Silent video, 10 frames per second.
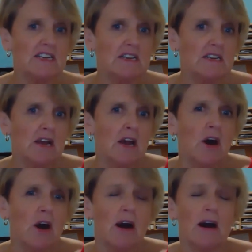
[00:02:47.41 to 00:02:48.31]
in
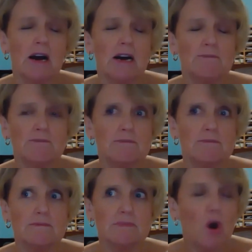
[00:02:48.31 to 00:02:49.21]

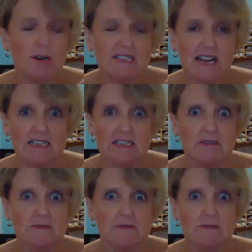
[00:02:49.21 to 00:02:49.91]
contact.